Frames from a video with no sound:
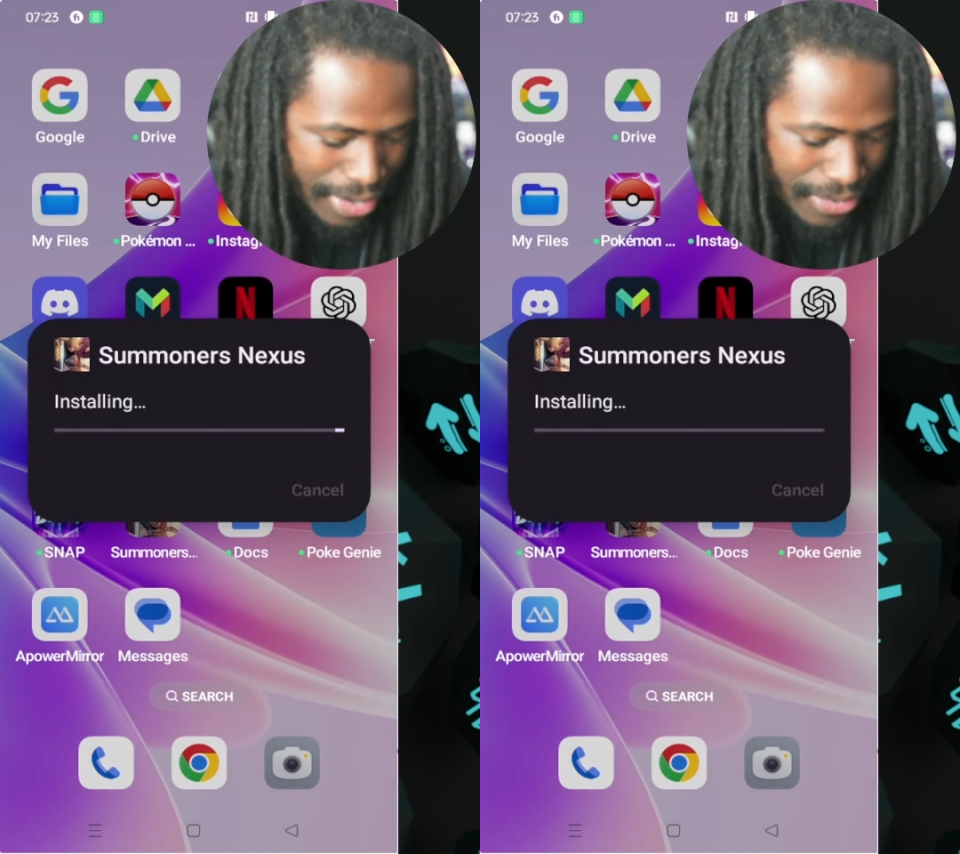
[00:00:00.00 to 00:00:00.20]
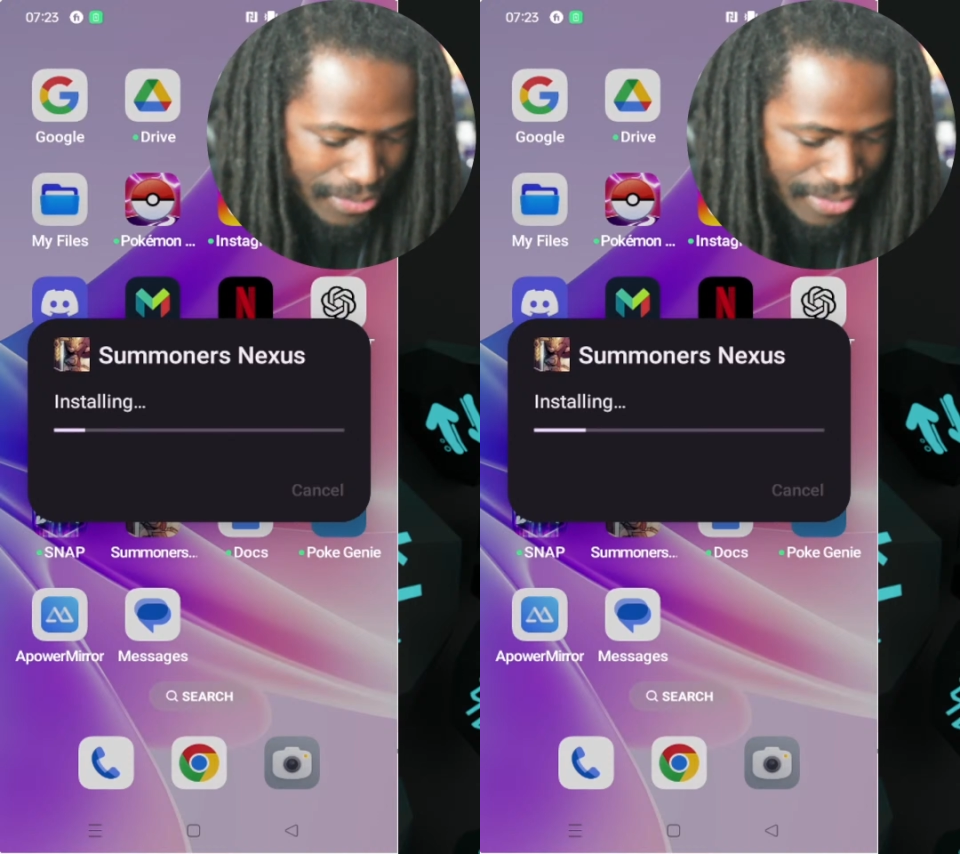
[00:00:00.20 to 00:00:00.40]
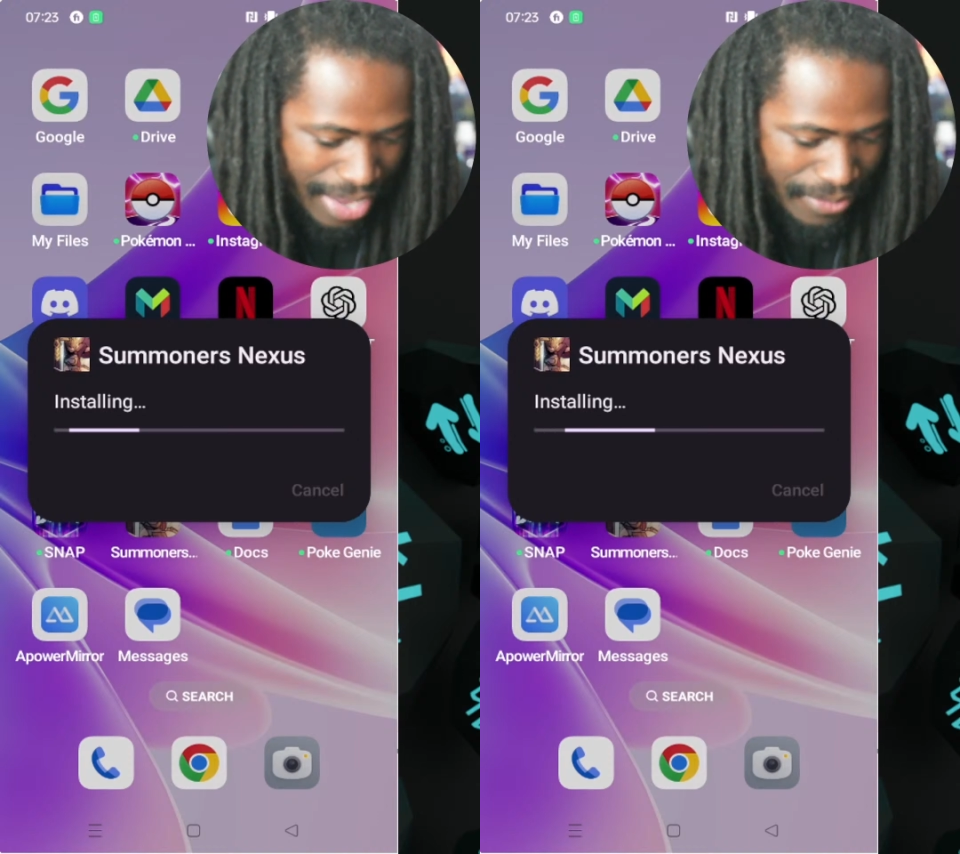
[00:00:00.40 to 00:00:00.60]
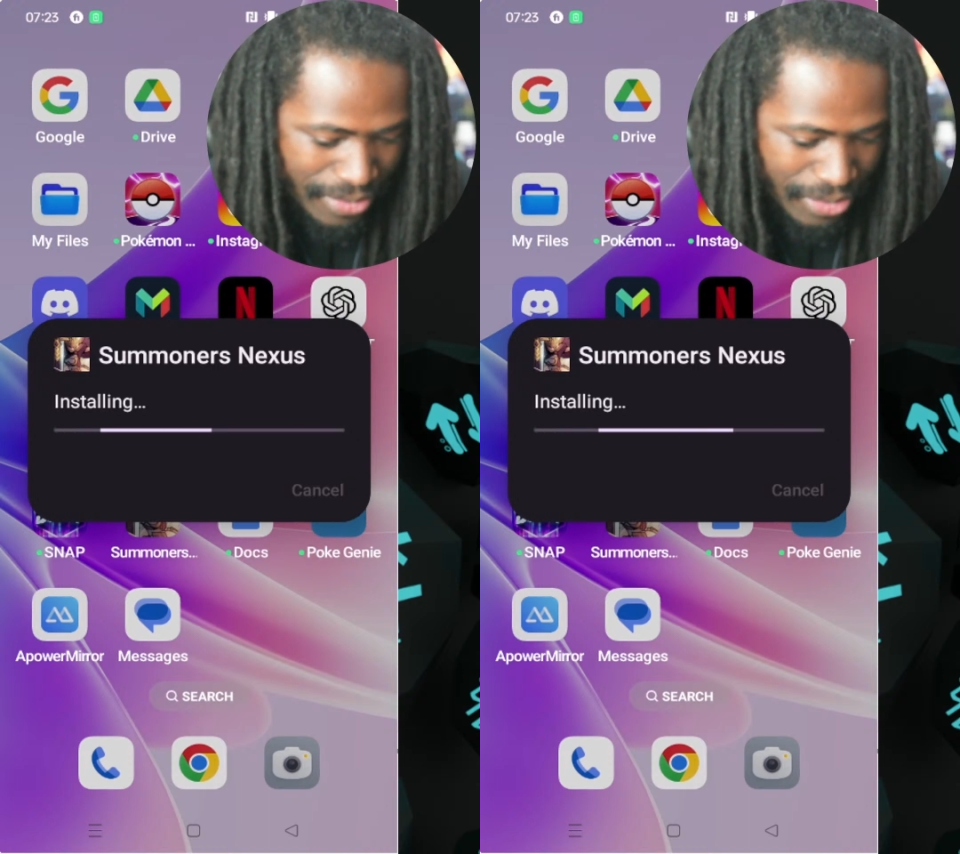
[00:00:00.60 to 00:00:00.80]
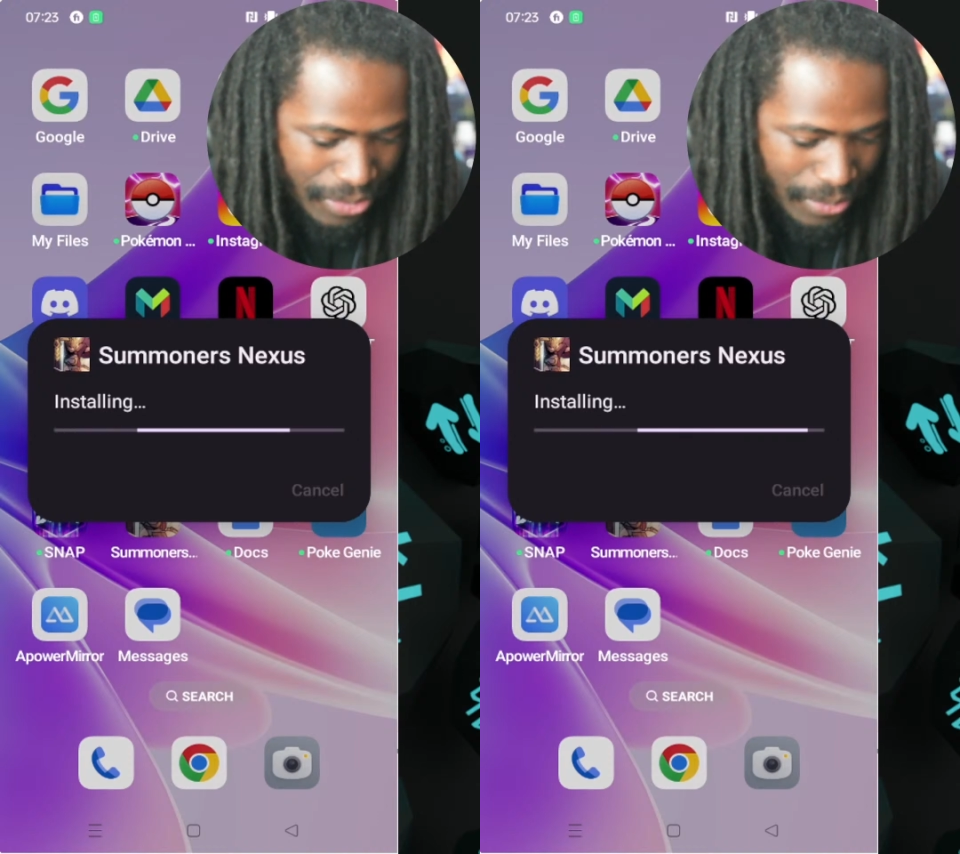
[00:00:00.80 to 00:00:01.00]
do that
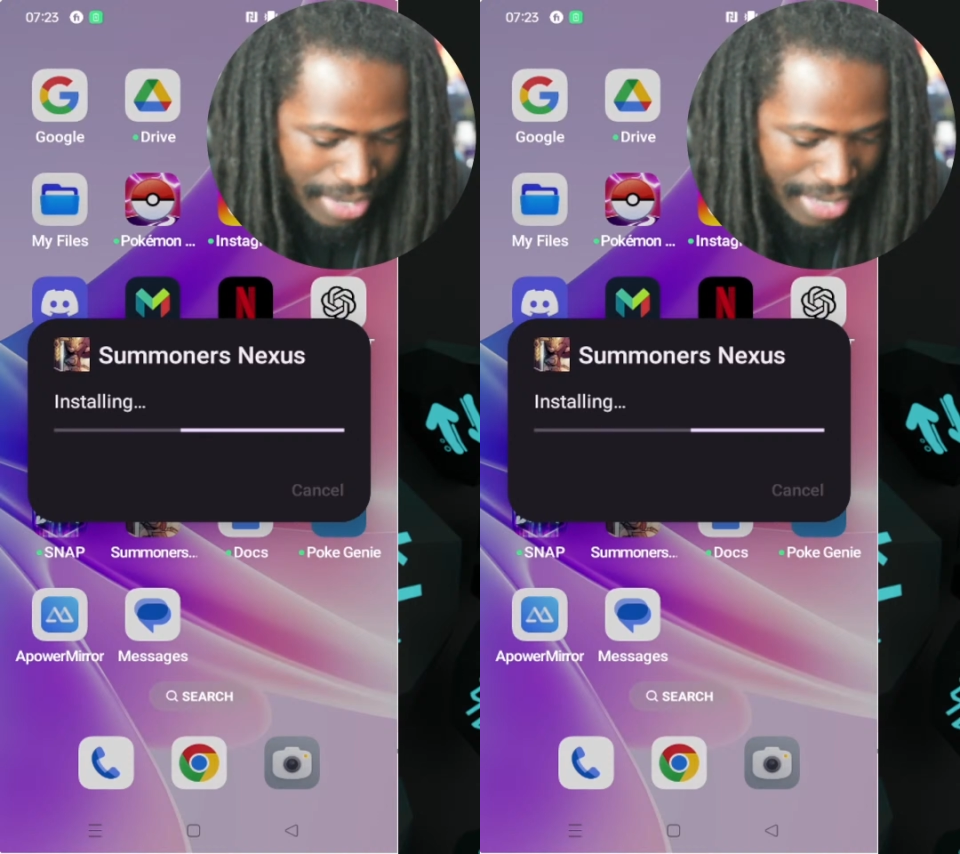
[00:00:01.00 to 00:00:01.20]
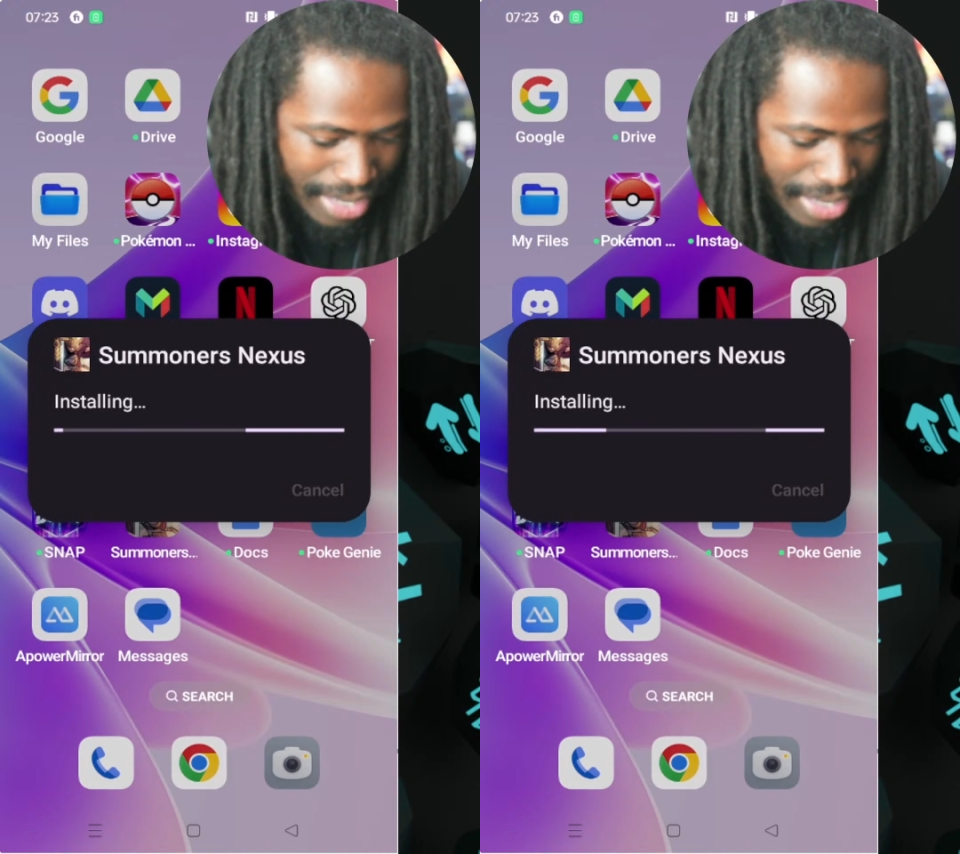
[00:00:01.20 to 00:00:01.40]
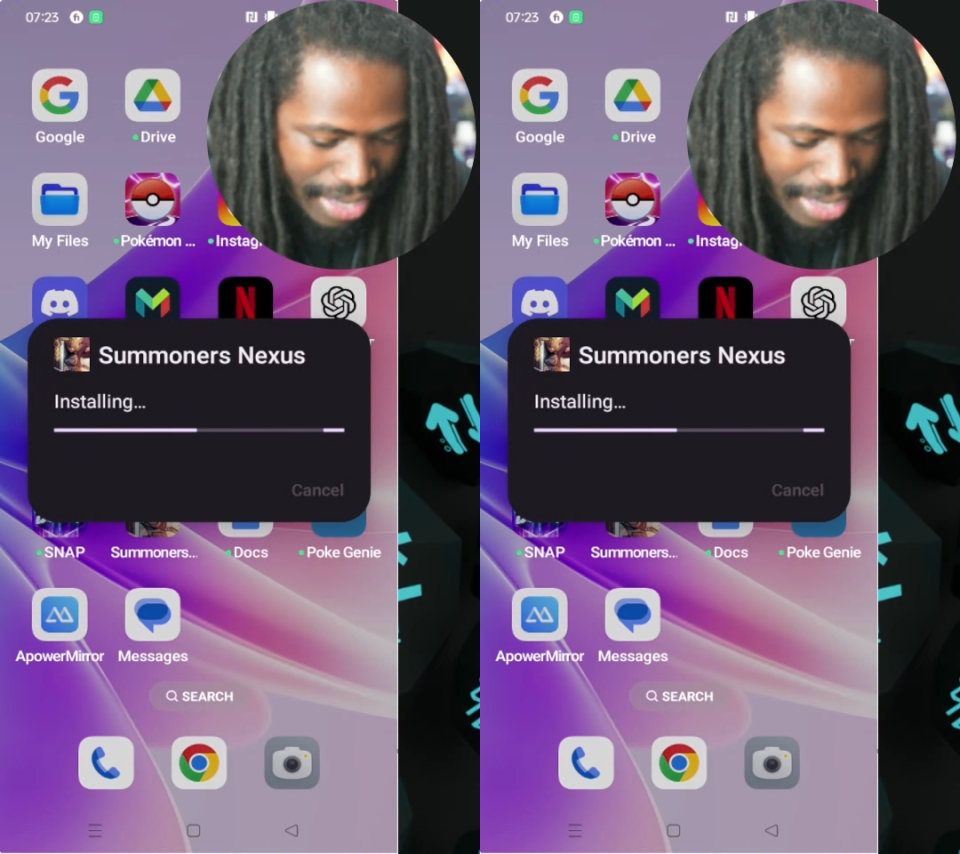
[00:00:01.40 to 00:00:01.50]
real quick.